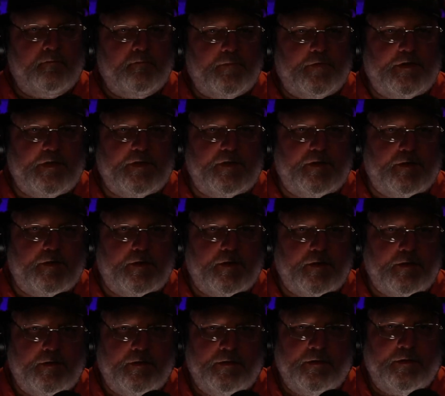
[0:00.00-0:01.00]
Dude,
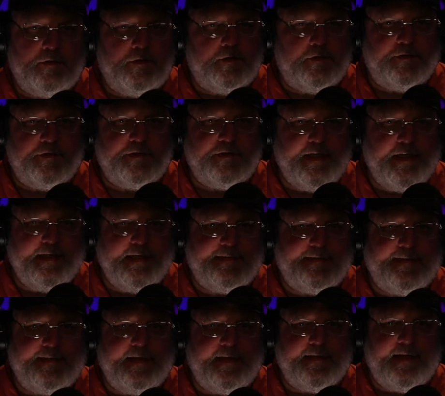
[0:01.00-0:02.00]
you can't
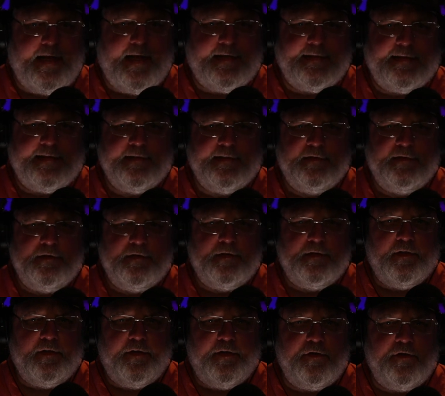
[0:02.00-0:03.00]
say that.
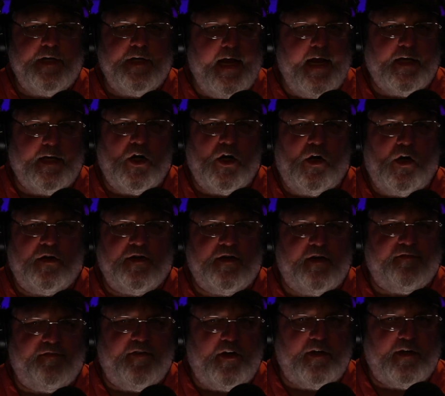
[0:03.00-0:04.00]
You can't call the
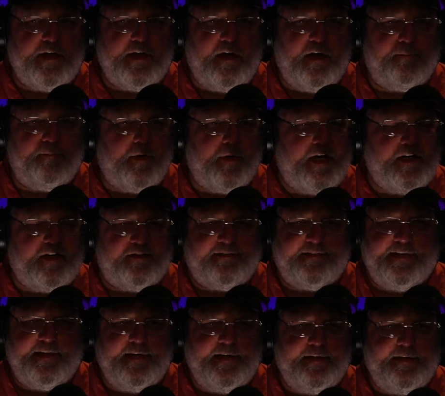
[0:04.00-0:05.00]
Evoli outbreak a
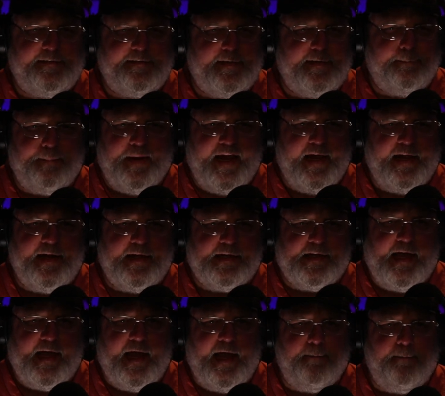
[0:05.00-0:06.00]
CDC panic
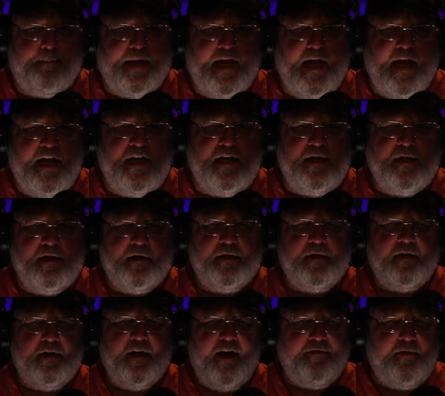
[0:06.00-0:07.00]
campaign.
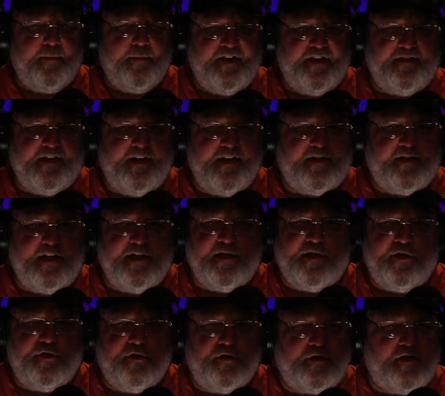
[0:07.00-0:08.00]
Everybody's going to think
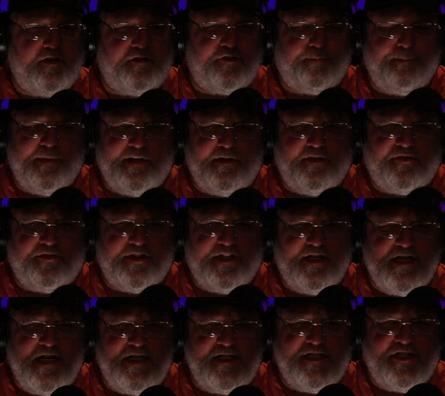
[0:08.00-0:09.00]
you're a conspiracy
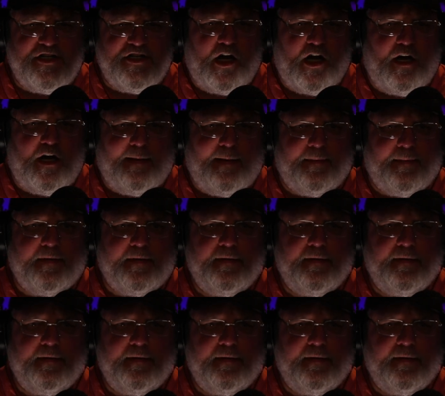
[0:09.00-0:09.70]
nut job.